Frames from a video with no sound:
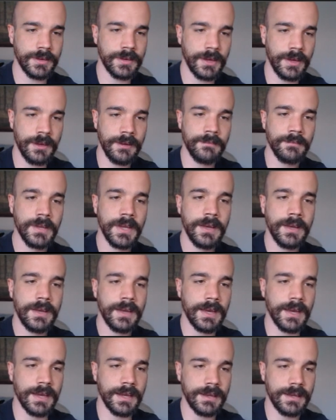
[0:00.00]
okay?
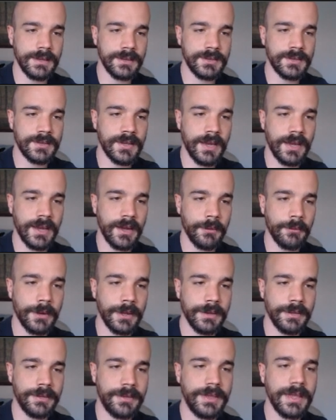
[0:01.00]
And let's say I
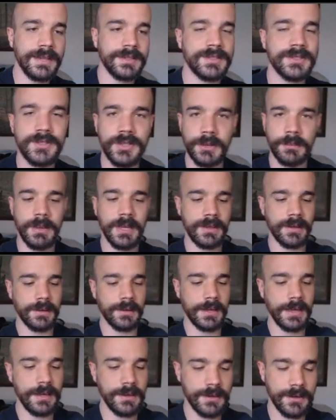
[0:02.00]
want this to be
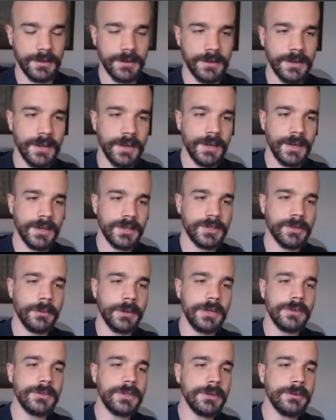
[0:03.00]
the link. So
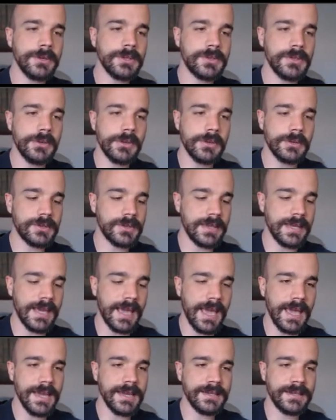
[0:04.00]
what you do is you use
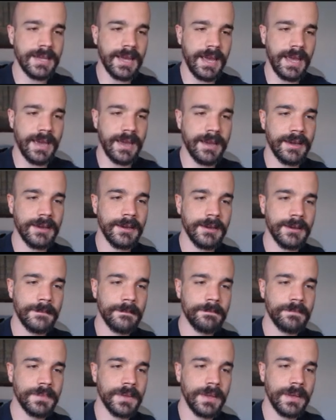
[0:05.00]
the A tag,
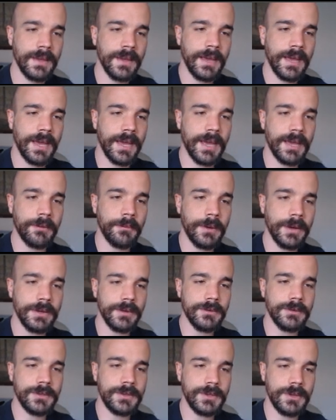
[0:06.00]
and
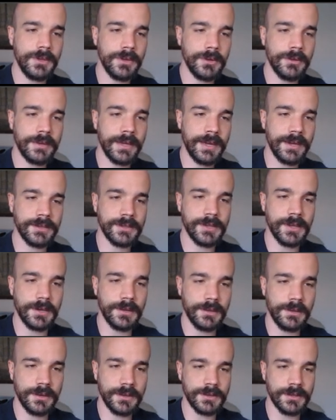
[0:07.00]
what you do, that is
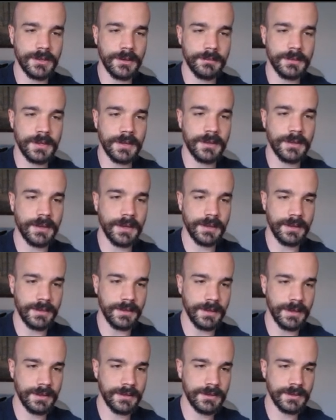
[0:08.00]
gonna look something
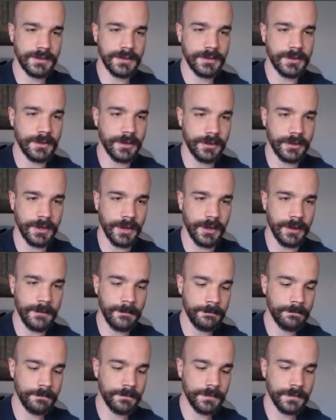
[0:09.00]
like this,
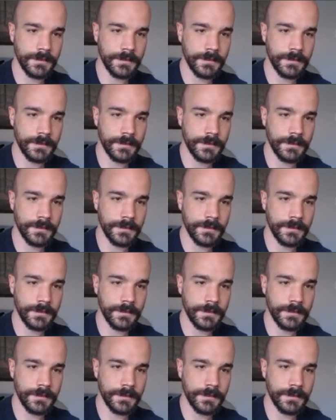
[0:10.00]
okay?